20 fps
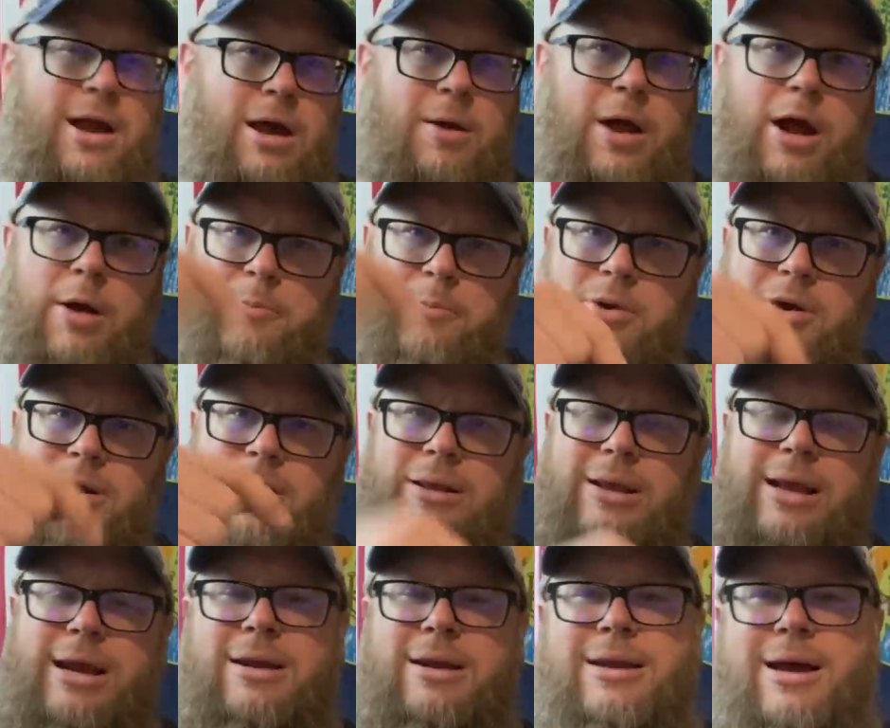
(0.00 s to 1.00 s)
I'll put a
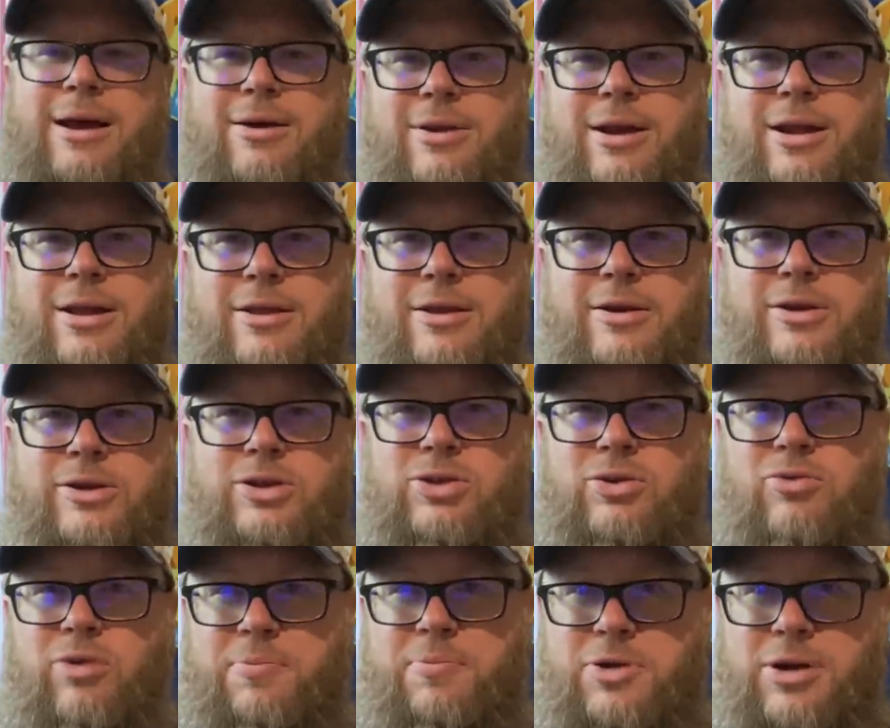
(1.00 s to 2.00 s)
link down in the
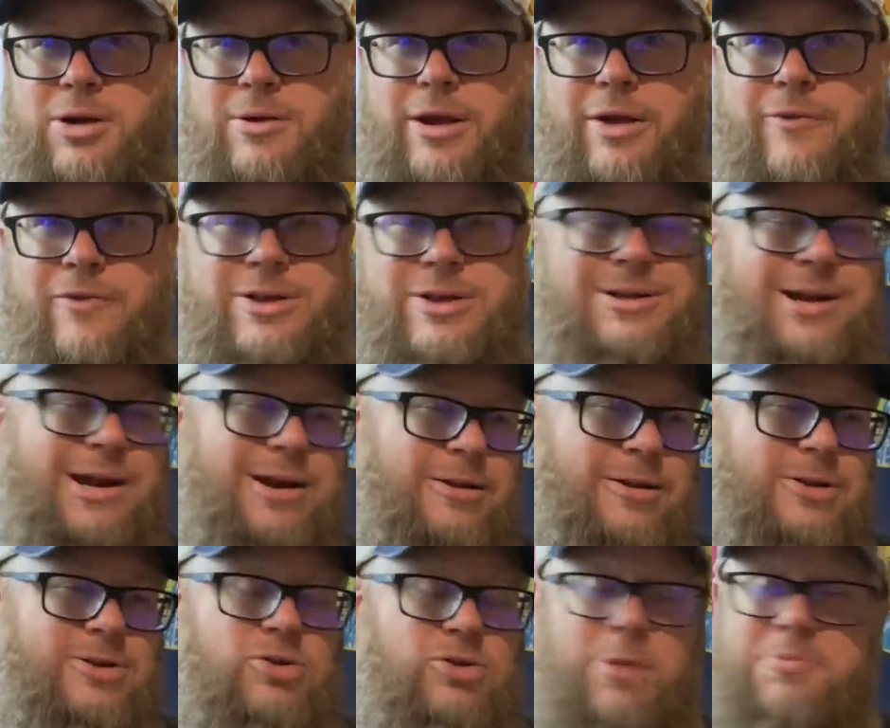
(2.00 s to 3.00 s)
description. If it's not in
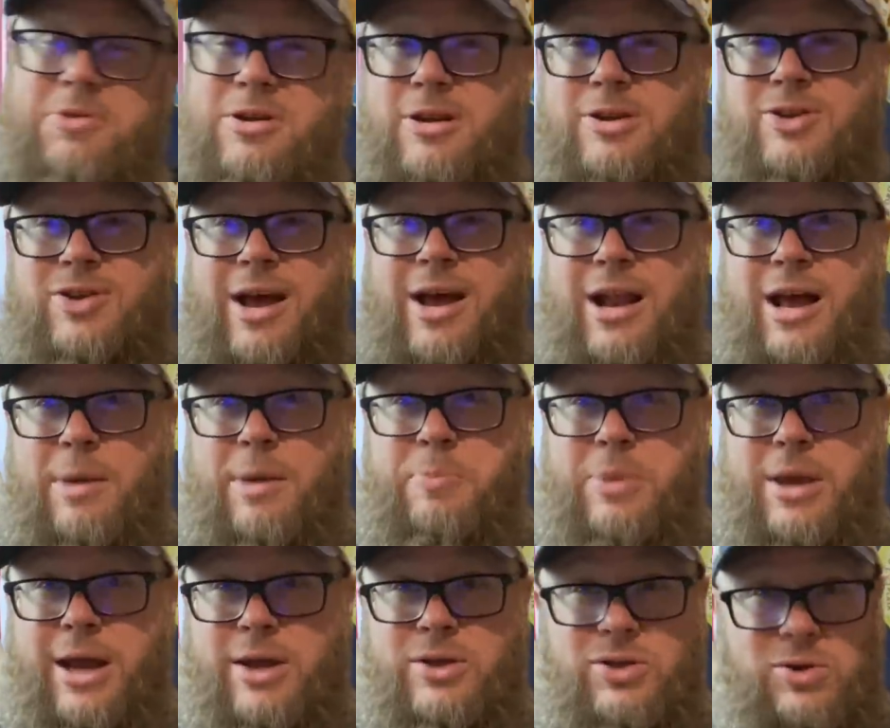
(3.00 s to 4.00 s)
the description, it's not up
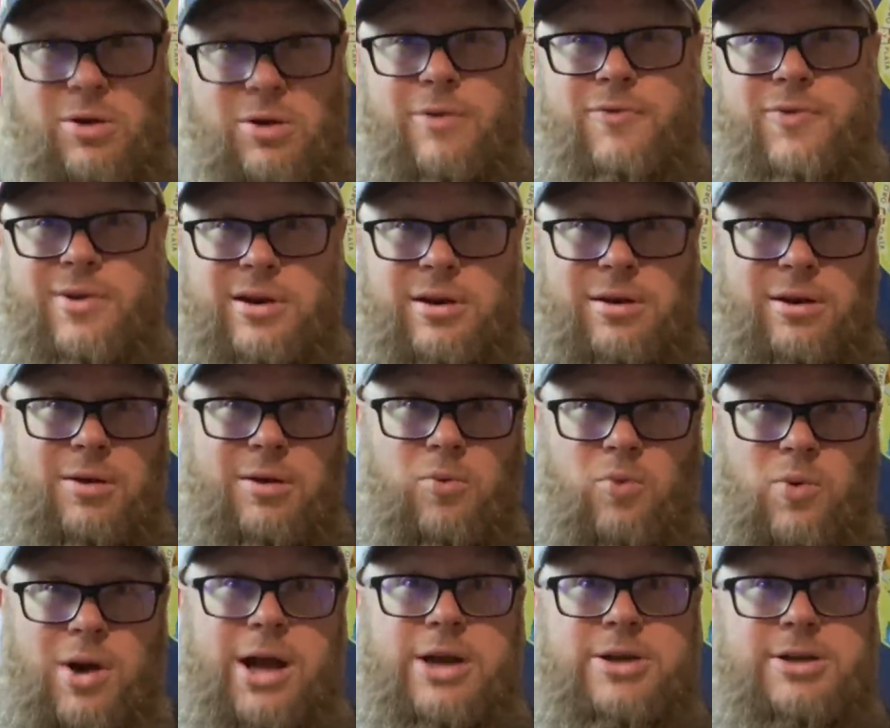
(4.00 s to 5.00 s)
yet. So if you're
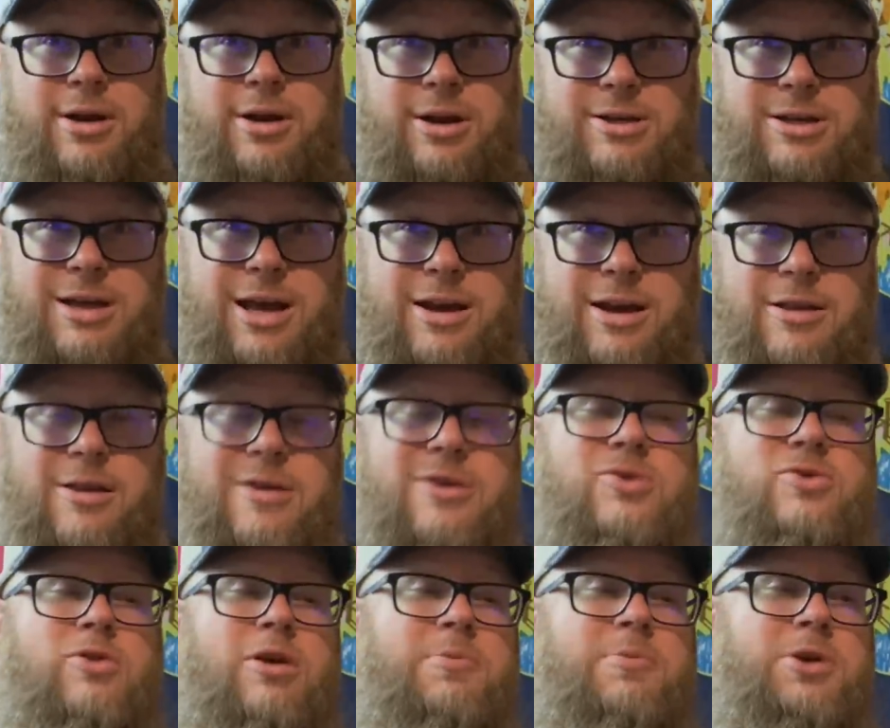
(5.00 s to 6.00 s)
watching, it's not in the
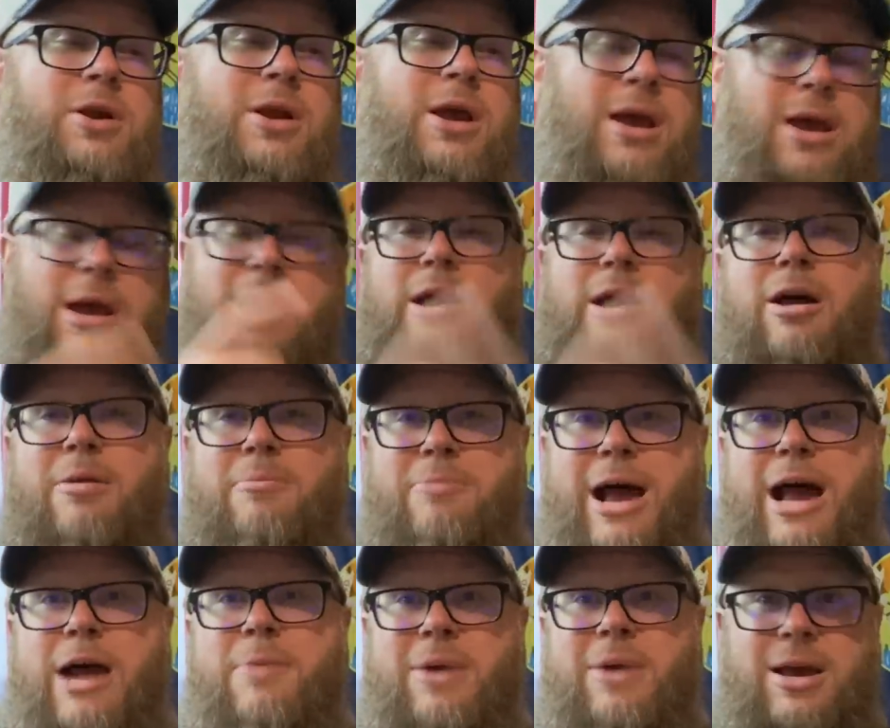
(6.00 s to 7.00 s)
description, come
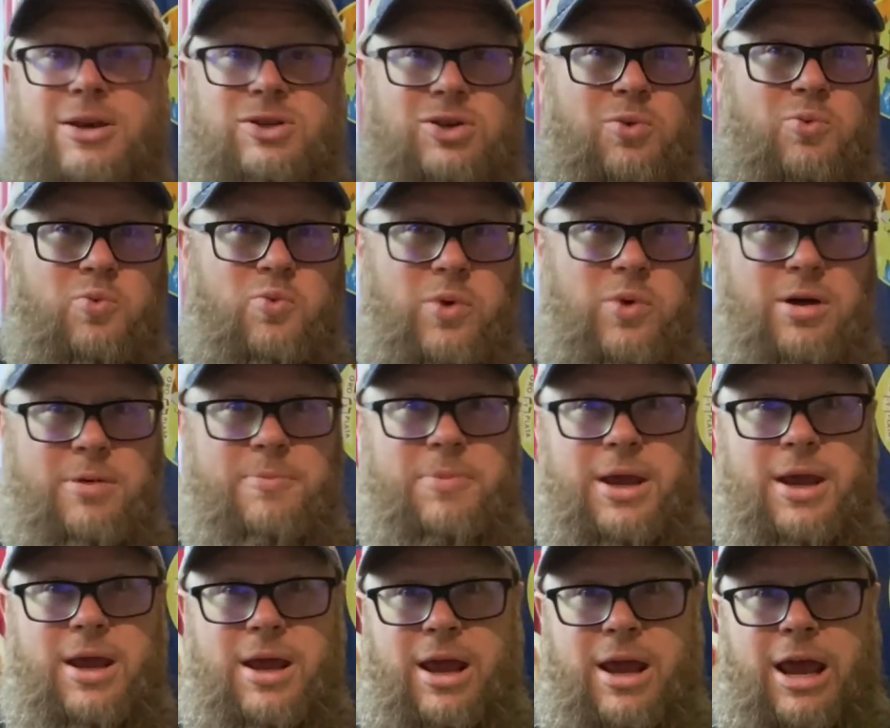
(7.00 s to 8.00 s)
back because it will
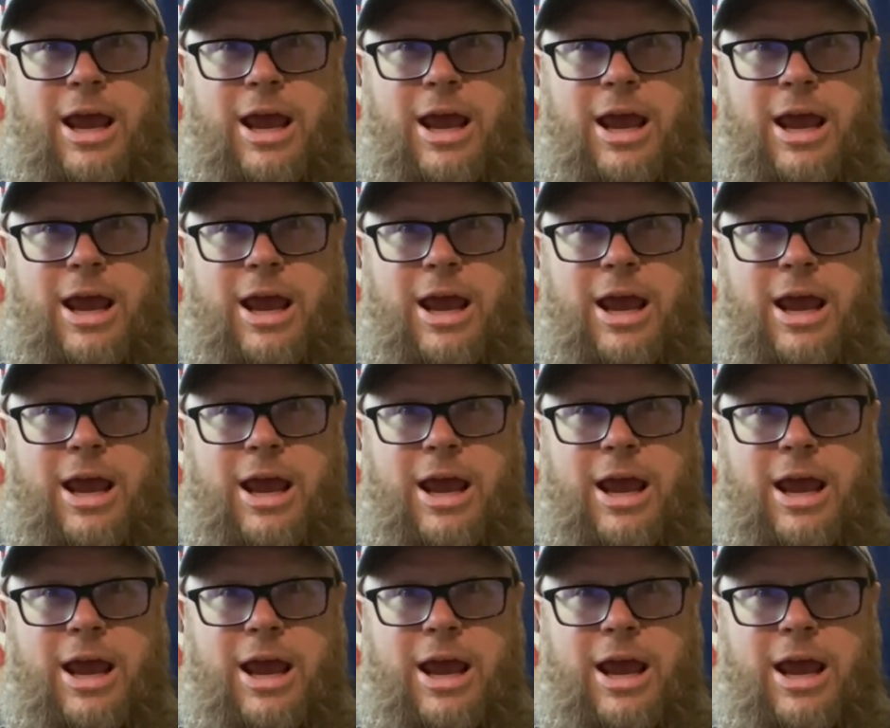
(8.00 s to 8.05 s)
be.